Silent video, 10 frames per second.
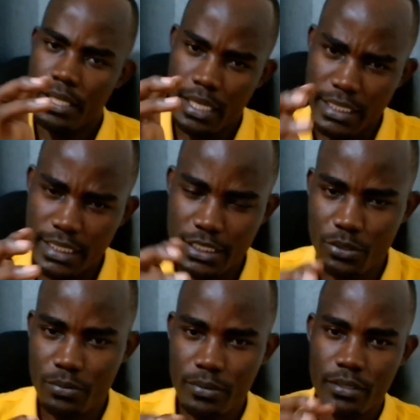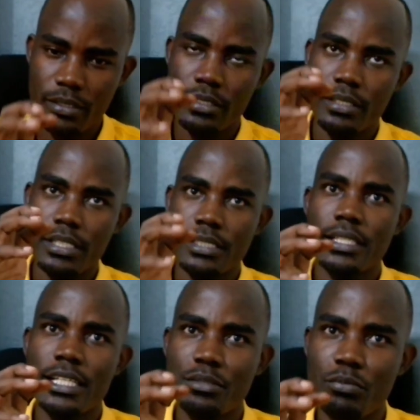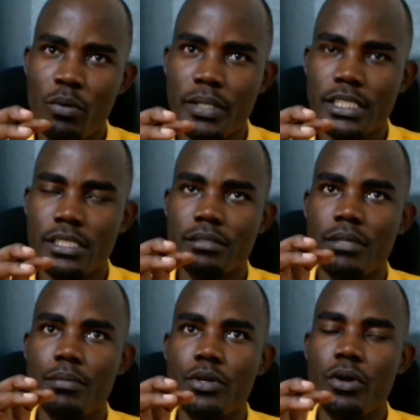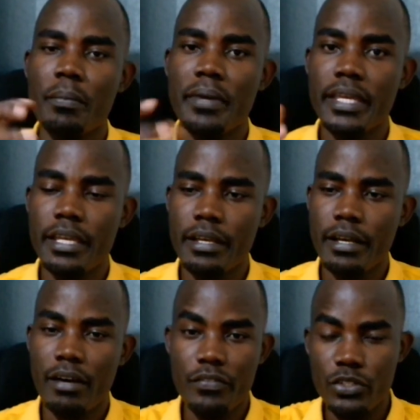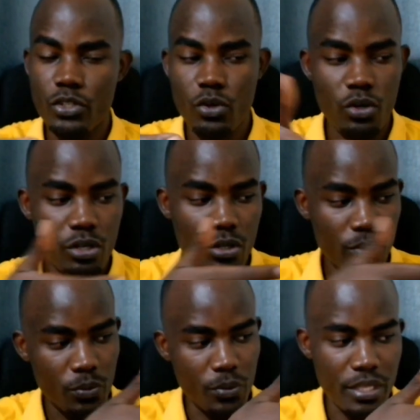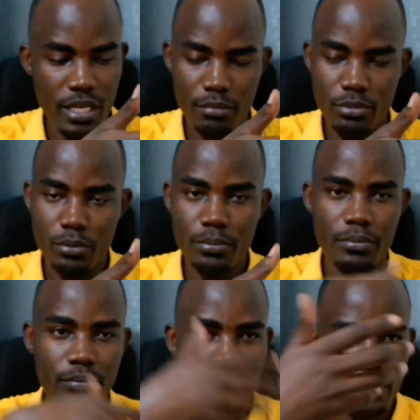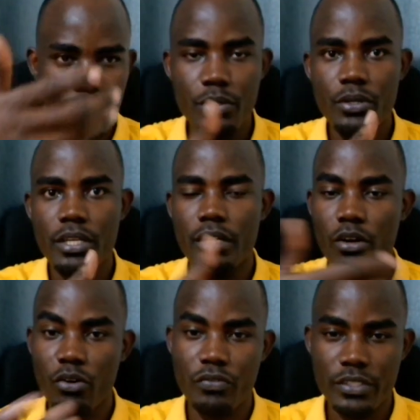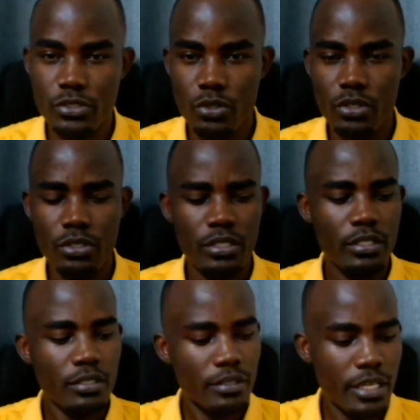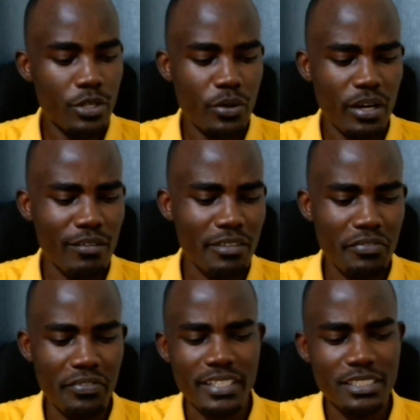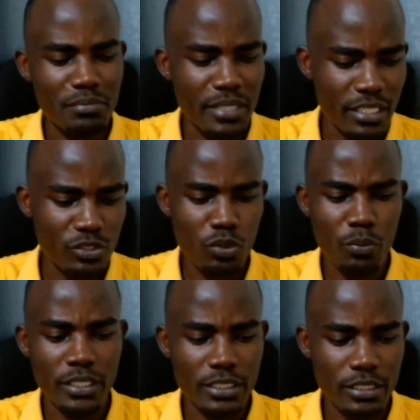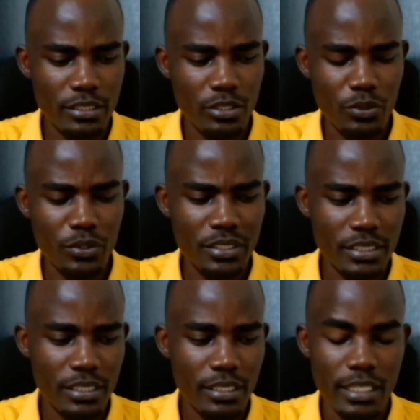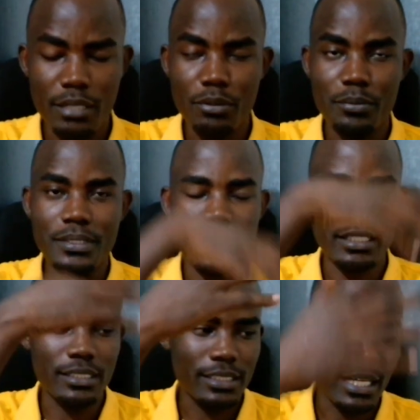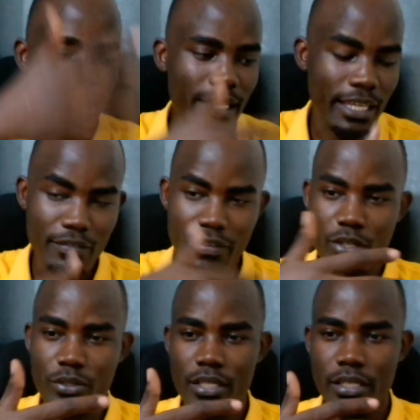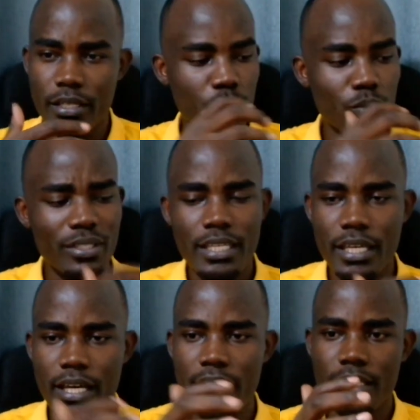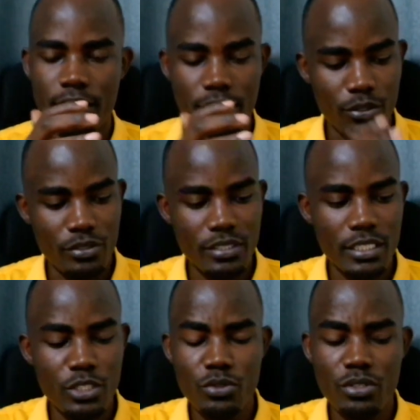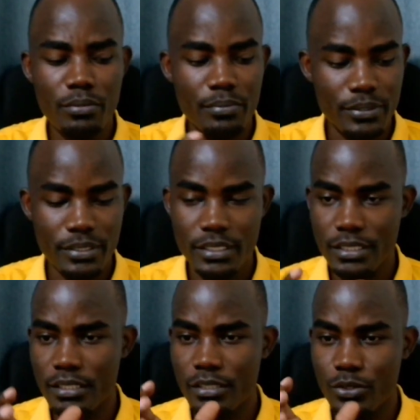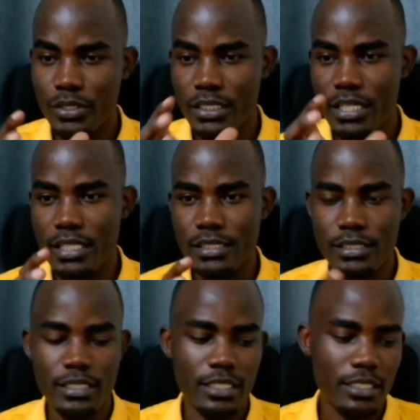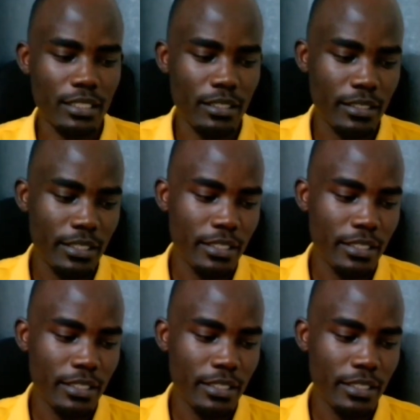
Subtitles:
Let's assume there's that moment, maybe you're making a video call with the laptop, maybe you're in a conference call, then you have the fans making so much noise, the laptop is under heavy load. So what the AI or the neural processing unit does is that